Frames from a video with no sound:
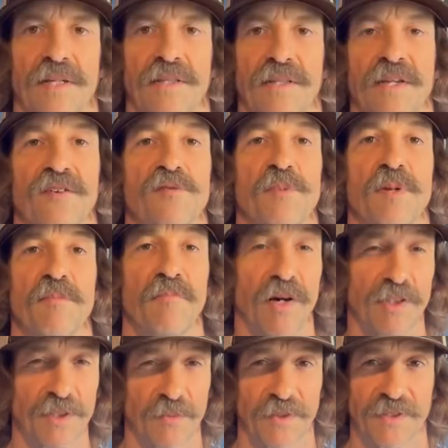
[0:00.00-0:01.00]
There have been
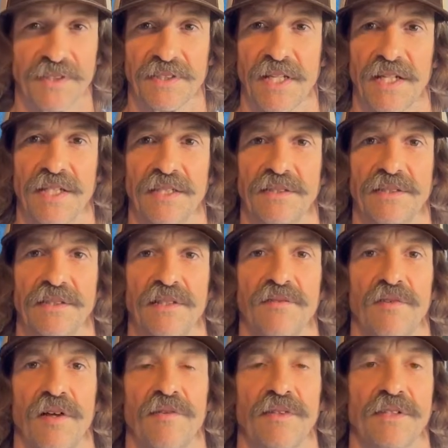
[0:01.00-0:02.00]
multiple studies
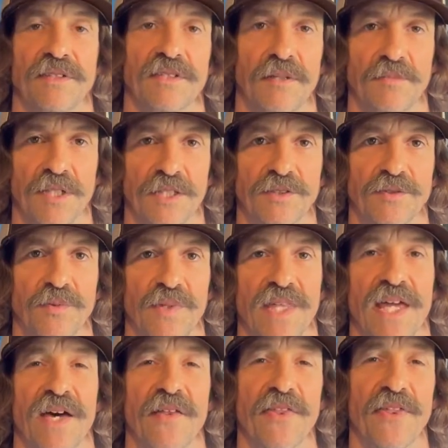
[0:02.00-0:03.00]
involving subjects with
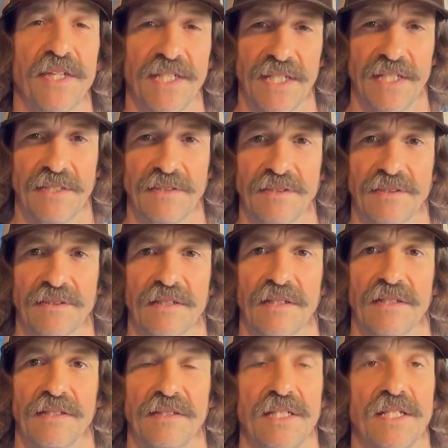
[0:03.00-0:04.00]
healthy knees,
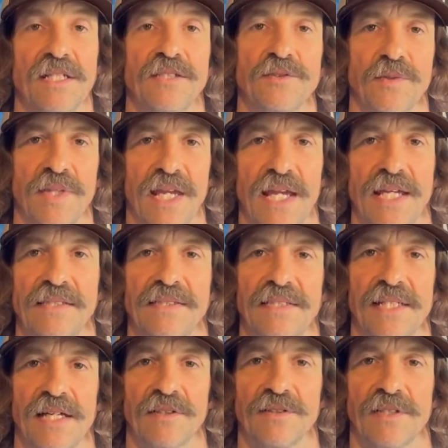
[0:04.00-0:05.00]
knees with
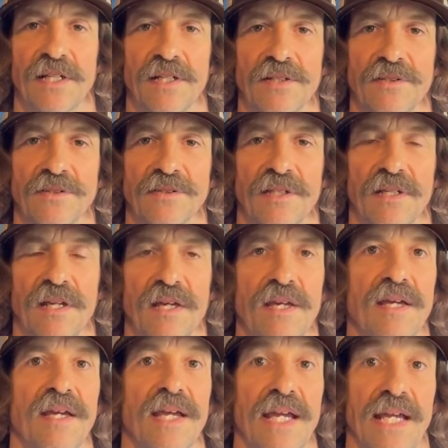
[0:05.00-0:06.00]
ACL tears,
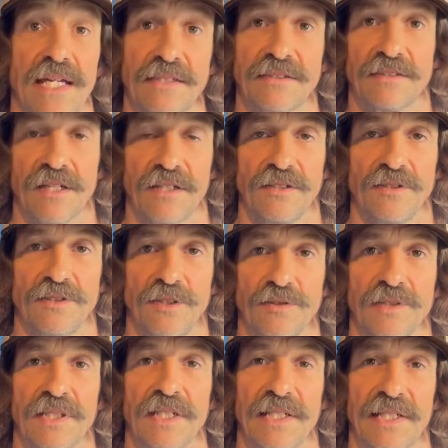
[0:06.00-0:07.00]
and studies
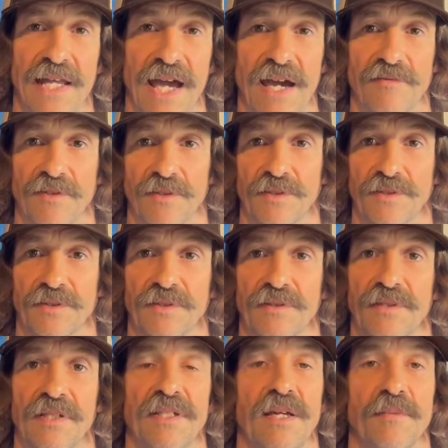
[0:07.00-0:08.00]
using cadavers
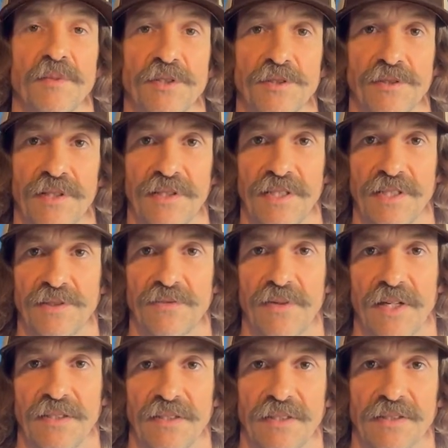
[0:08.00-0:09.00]
to demonstrate these
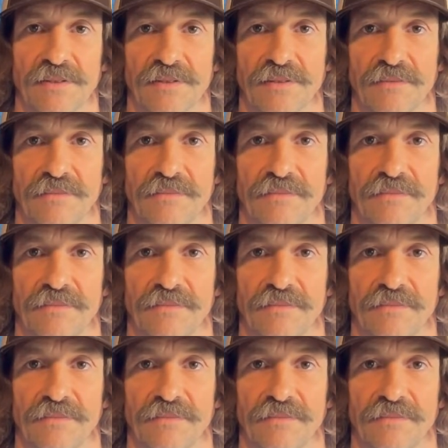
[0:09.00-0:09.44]
findings.